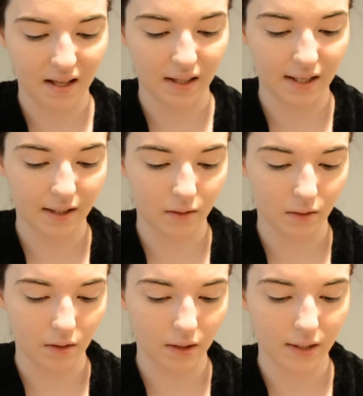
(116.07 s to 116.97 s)
liking a
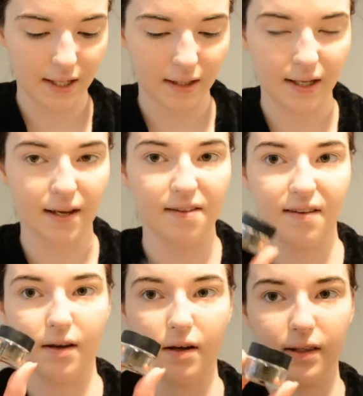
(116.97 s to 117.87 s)
lot lately is
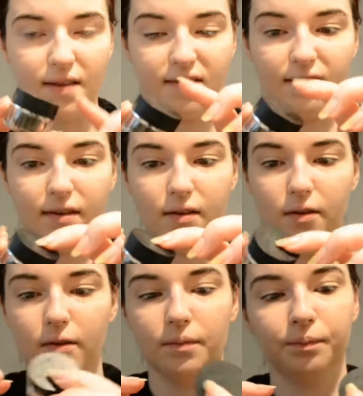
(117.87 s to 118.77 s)
I got this
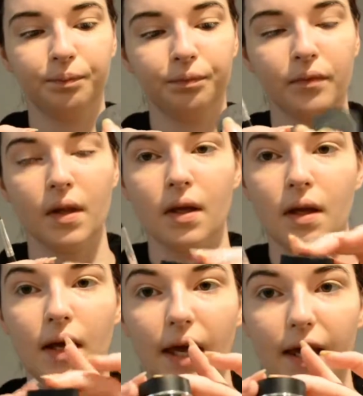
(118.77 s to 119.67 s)
little
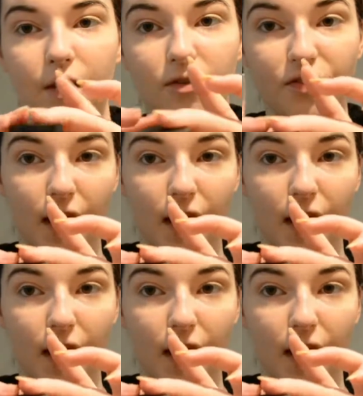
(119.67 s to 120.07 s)
e.l.f.